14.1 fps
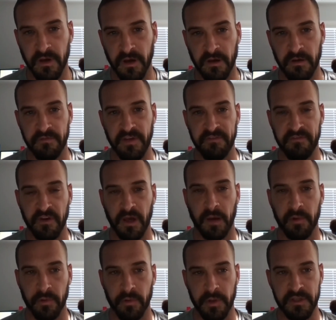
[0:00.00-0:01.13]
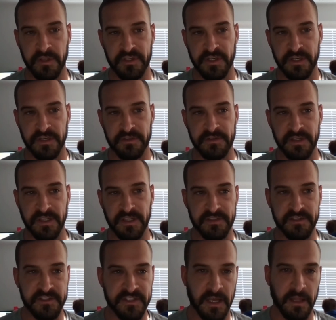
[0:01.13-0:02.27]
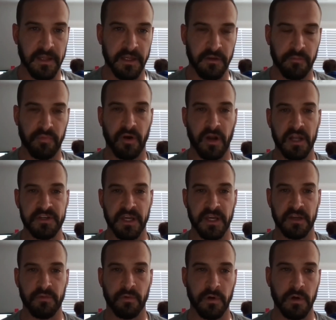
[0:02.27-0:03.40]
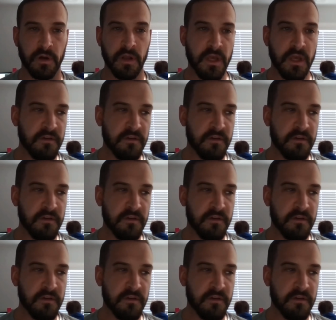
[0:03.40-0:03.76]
of a phenomenal image is in selling your project, or